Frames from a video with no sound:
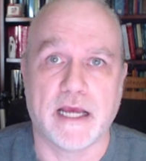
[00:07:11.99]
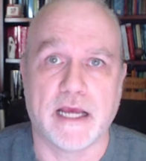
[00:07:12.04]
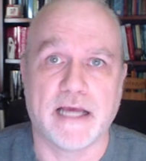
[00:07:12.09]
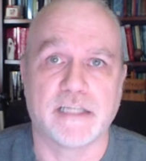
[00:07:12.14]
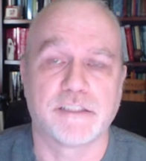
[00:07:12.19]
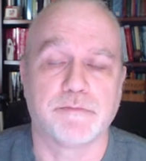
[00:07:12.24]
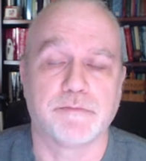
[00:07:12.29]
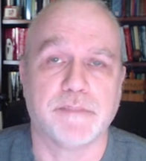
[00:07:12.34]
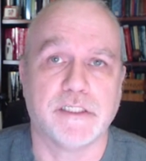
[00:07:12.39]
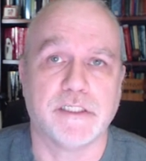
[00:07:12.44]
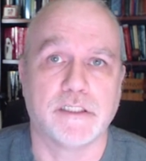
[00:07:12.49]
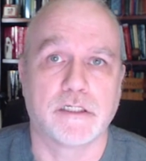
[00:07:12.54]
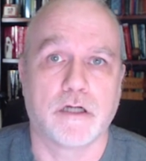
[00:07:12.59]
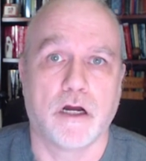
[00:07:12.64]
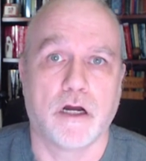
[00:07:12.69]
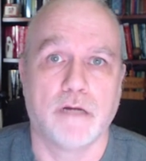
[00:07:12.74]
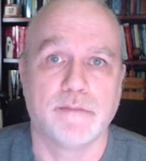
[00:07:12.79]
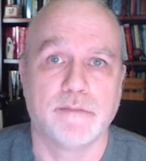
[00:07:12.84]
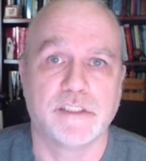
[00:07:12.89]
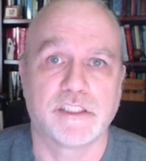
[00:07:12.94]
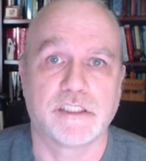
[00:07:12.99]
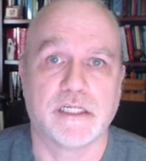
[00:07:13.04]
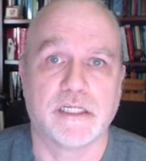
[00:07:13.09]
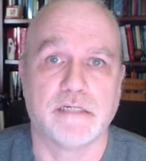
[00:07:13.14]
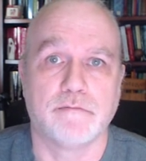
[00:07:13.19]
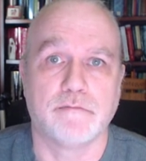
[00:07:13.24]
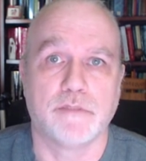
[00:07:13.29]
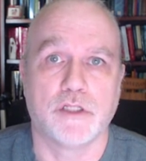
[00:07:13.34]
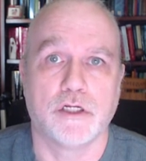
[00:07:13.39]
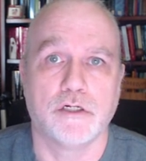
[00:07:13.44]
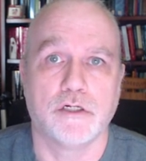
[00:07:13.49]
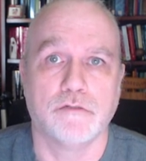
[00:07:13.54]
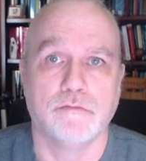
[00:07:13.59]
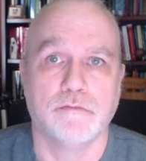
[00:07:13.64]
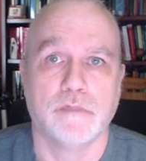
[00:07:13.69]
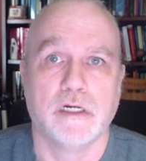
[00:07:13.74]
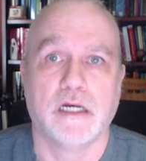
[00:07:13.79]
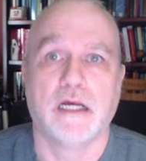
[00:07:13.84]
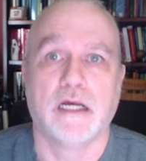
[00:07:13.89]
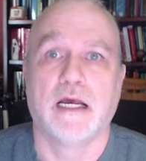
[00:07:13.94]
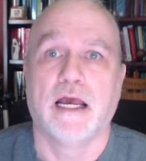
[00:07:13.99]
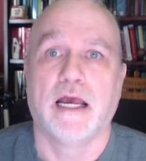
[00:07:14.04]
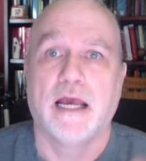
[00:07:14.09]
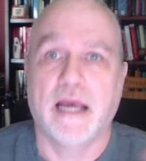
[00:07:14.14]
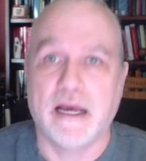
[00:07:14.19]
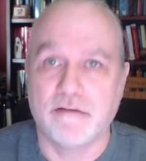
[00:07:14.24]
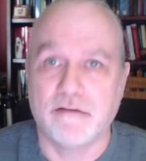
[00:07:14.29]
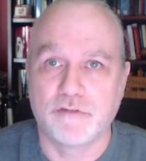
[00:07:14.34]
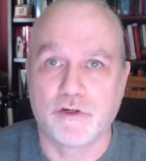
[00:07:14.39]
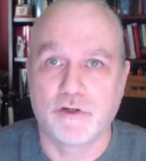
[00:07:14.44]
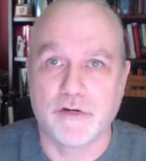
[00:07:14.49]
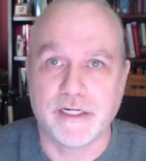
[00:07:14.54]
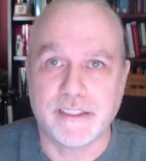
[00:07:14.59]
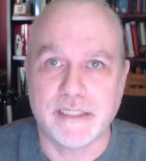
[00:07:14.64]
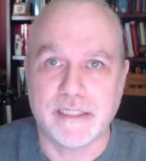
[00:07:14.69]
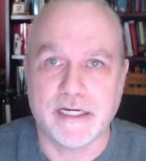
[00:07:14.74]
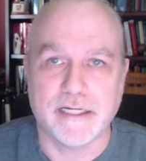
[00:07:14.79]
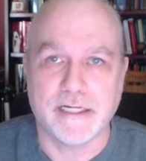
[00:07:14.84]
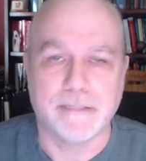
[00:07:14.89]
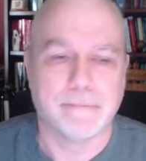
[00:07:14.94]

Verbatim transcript: ask me in the comments down below. Have a great day.